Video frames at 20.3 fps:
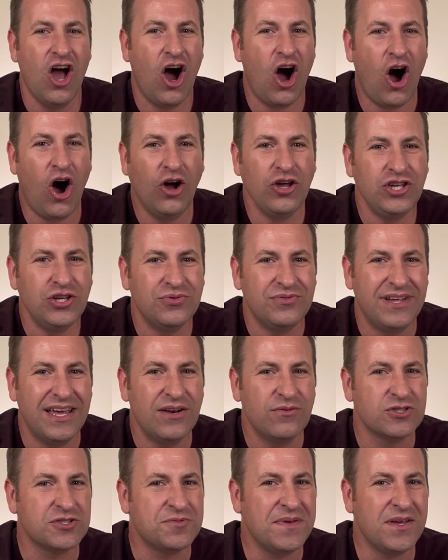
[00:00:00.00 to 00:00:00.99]
All you did
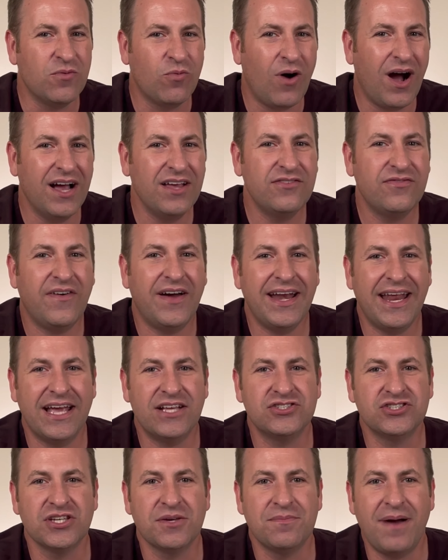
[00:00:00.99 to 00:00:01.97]
was be wise
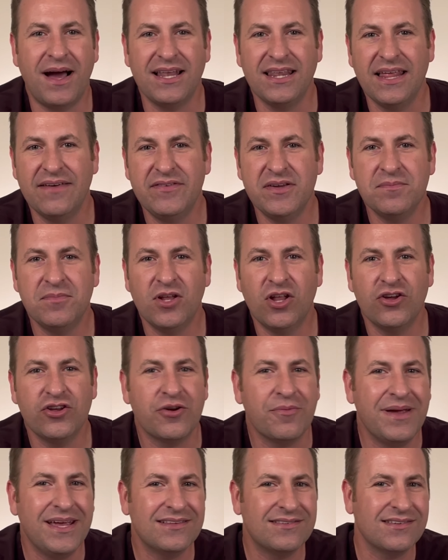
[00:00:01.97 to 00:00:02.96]
financially by living below your
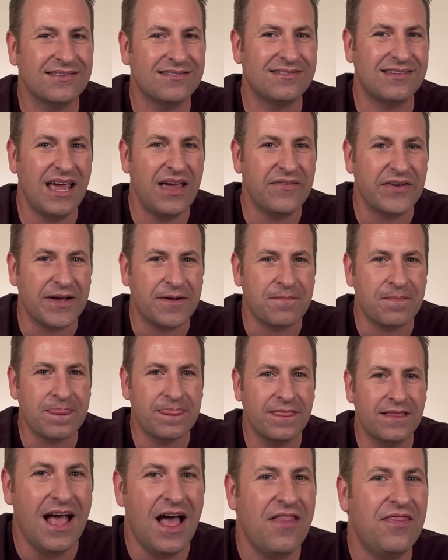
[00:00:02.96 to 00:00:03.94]
means and saving.
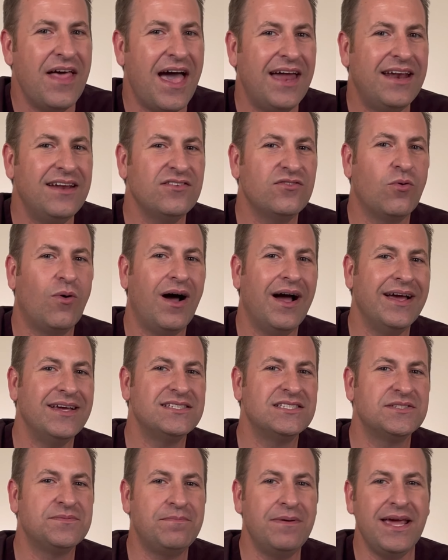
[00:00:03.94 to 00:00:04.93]
That is why I
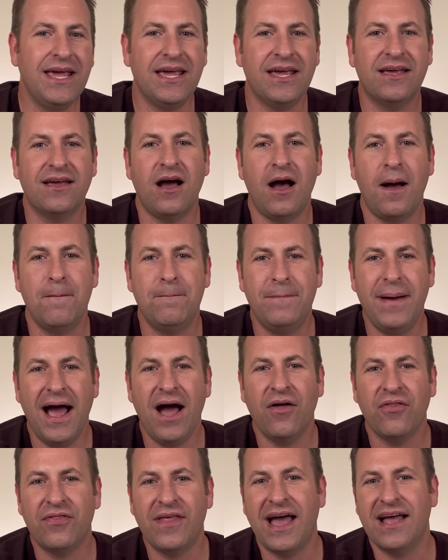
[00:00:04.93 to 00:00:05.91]
speak
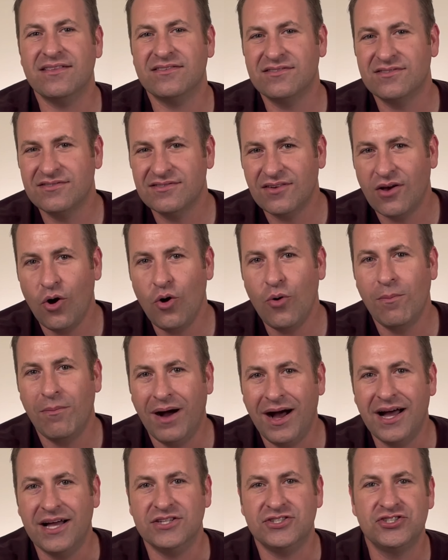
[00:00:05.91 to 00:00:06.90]
about that so
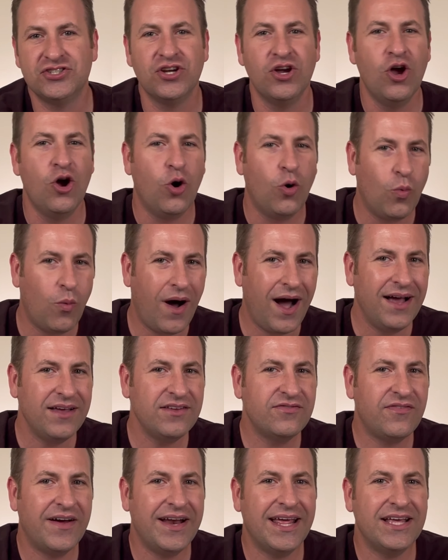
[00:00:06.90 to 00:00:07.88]
much. Wise
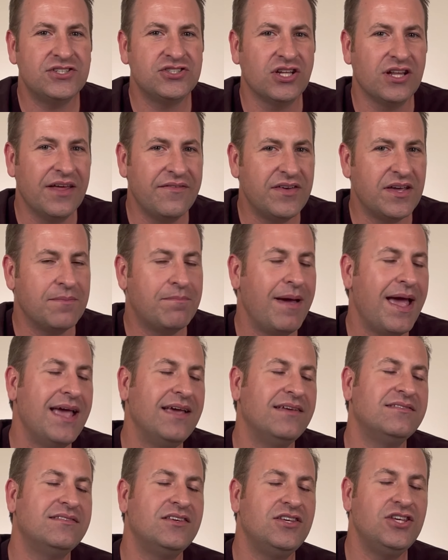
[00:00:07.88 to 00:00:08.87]
financial living
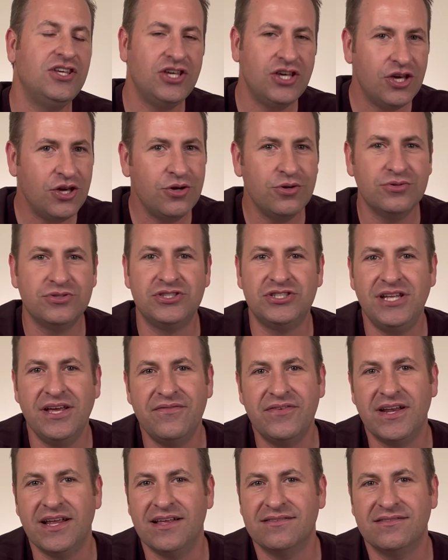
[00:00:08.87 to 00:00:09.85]
pays huge
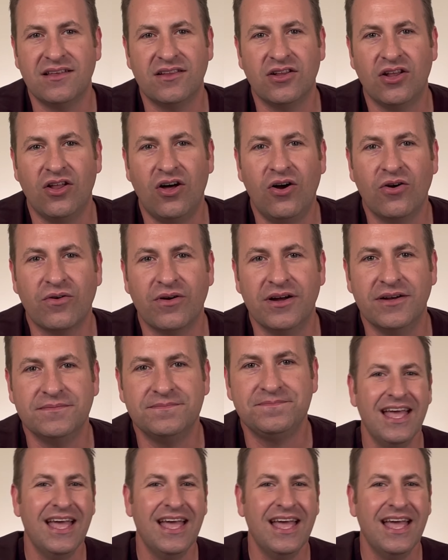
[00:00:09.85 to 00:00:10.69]
dividends in the long run.